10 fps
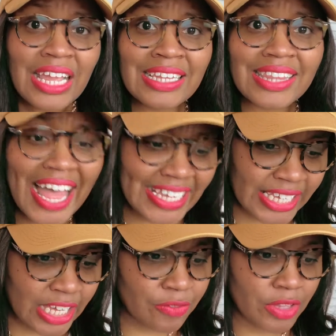like
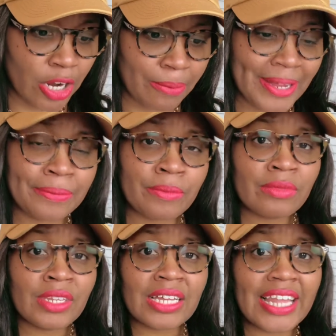Keith Thurman,
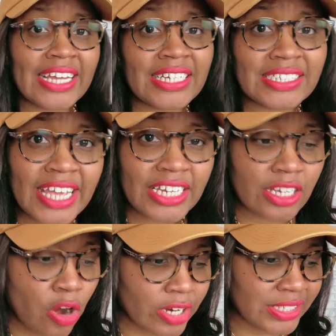like a Danny
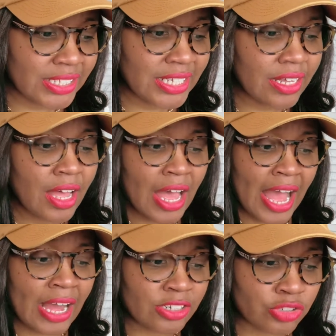Garcia,
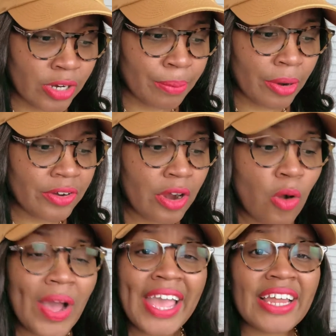Andre
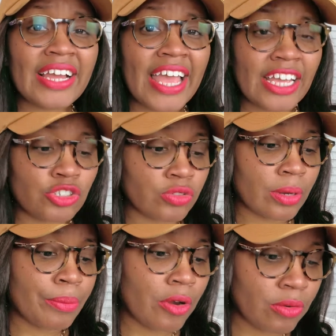Berto, and an
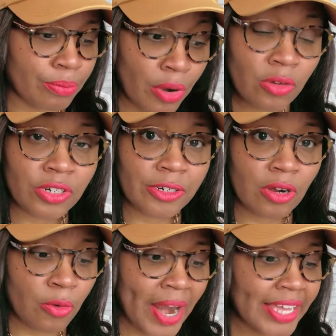Adrian Broner,
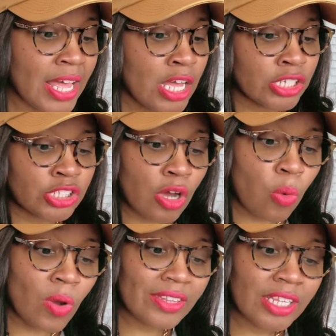all right? So
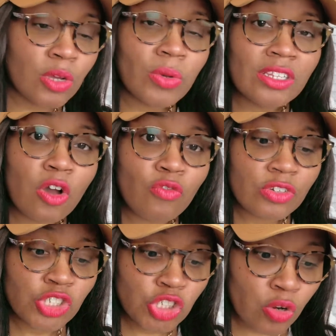one thing we know for
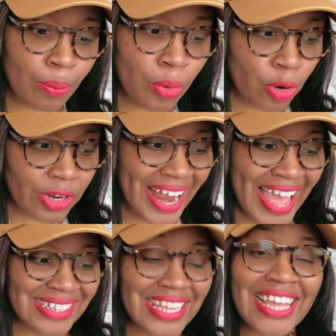sure, Porter
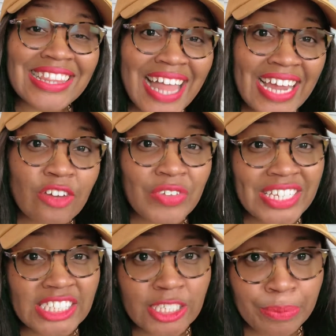has a lot of
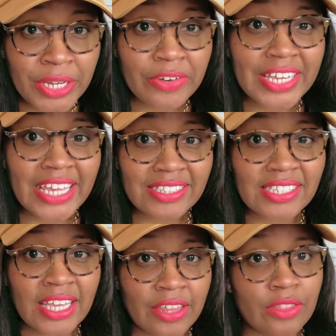experience
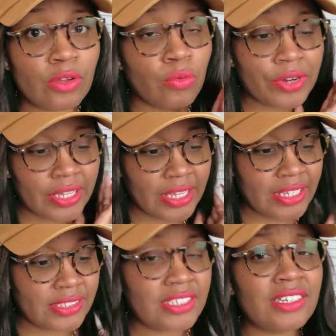in the ring.
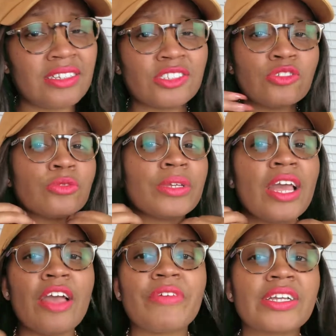Yes, he does. Excuse me
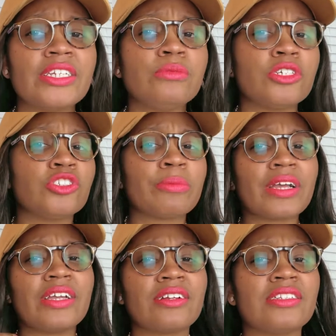if I keep touching my
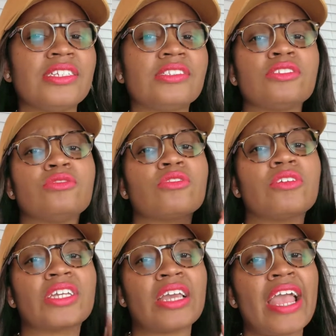hair. Listen,
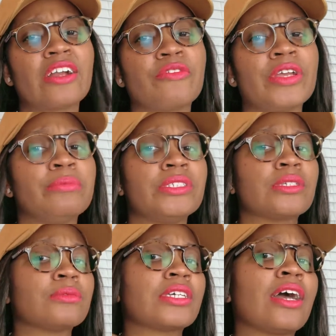it can aggravate me
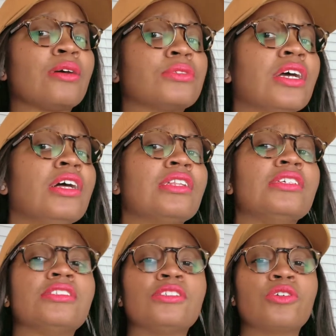sometimes.
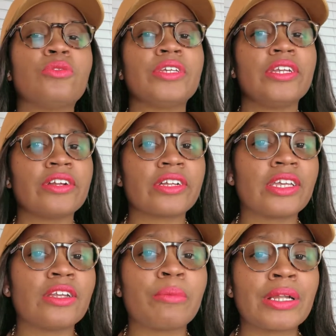Listen, the Queen hair can
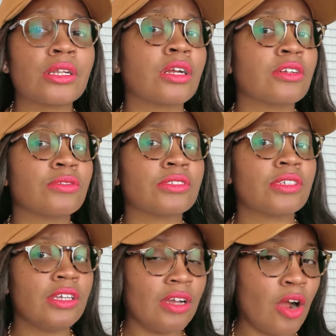get on my nerves.
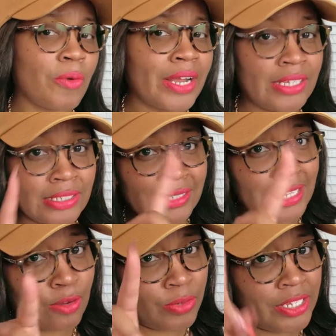All right, and it's
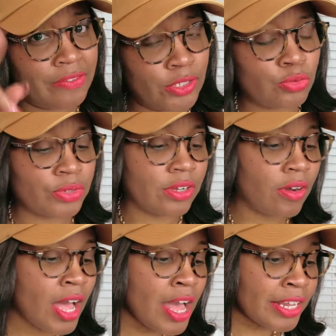not weaved, it's real.
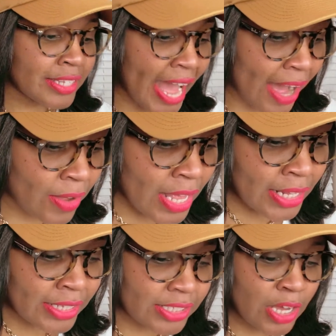Now,
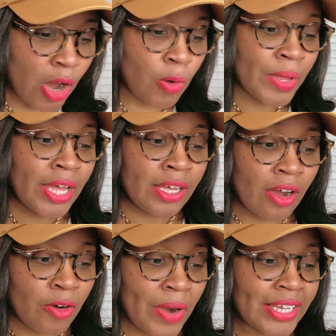let's go.
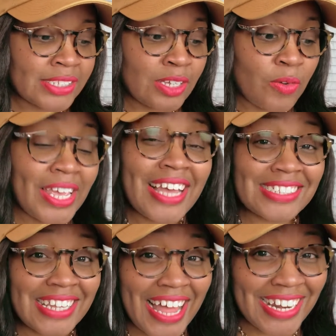All right, so he has
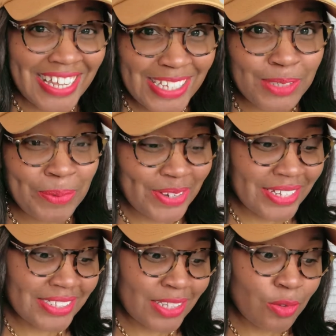a lot of
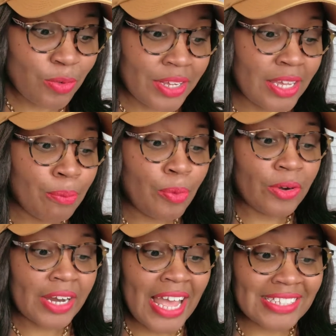experience in the ring.
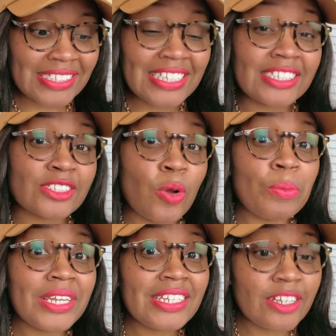Porter has seen so
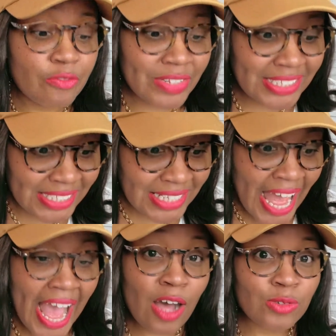many different
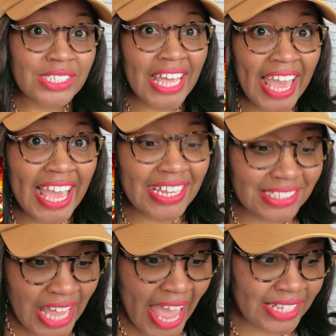styles and
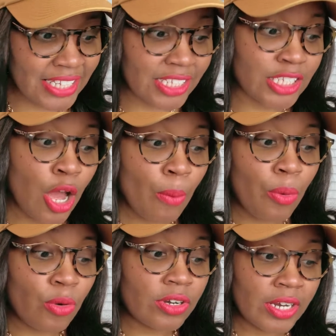tactics.
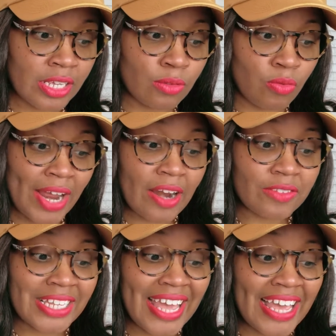Porter, right
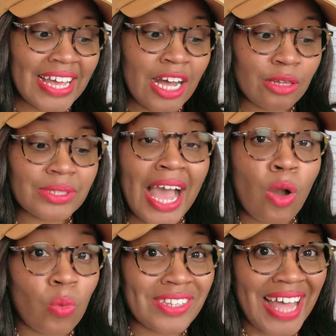out the gate, comes
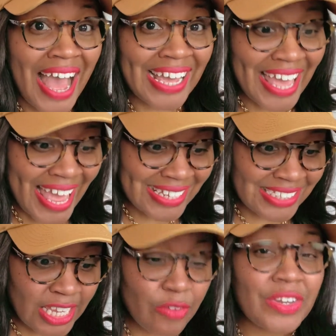out with high
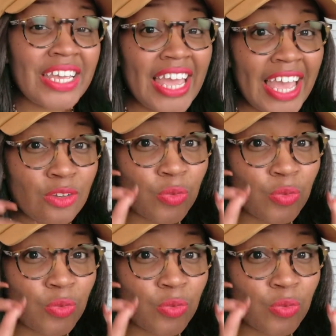activity and